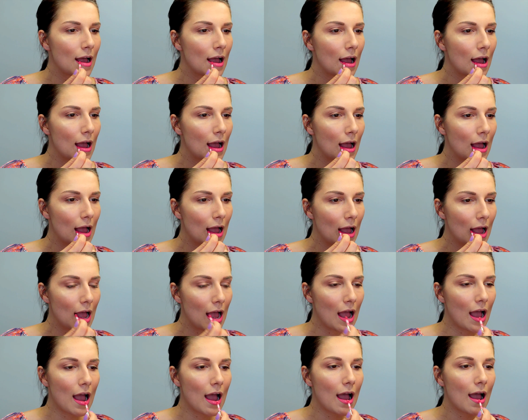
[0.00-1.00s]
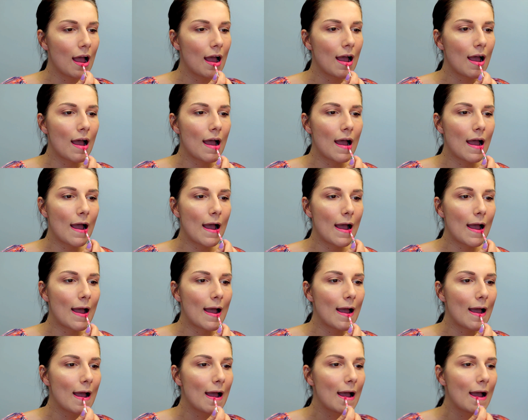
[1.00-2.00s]

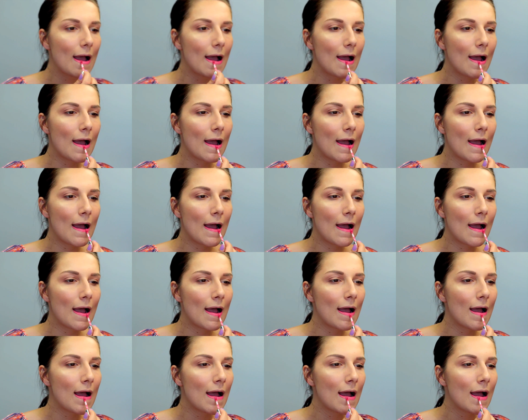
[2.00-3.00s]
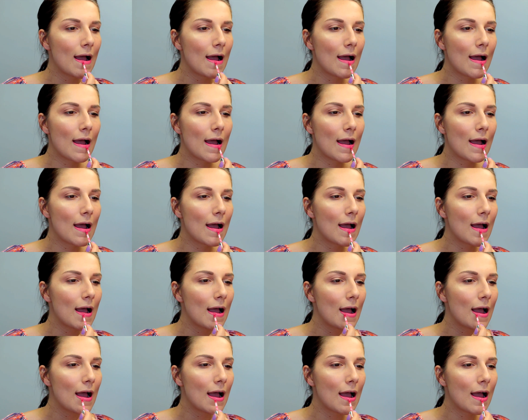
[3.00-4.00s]

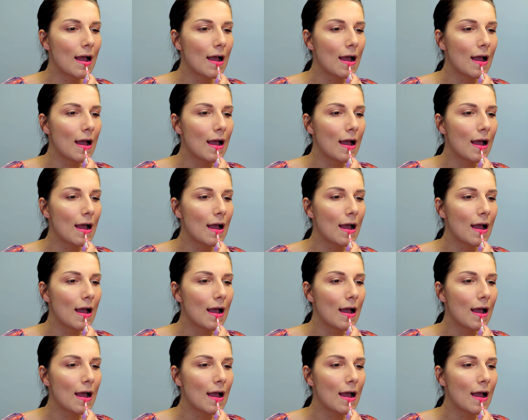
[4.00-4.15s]
No one is speaking in this clip.